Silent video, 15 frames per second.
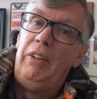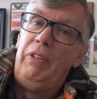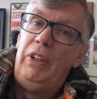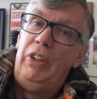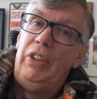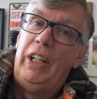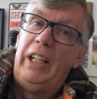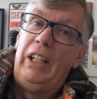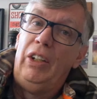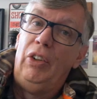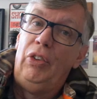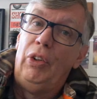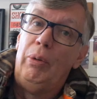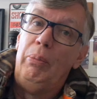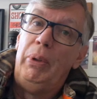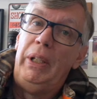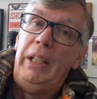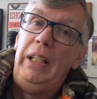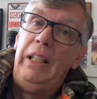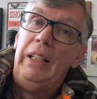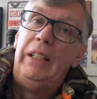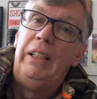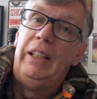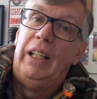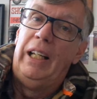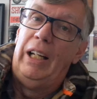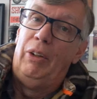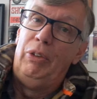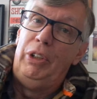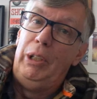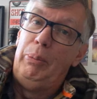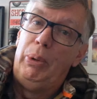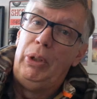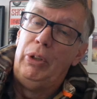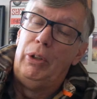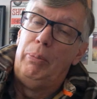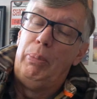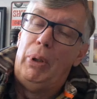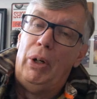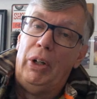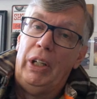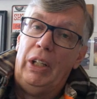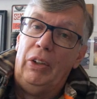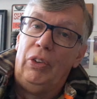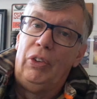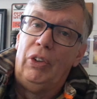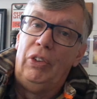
If you take it to somebody, how deep are your pockets?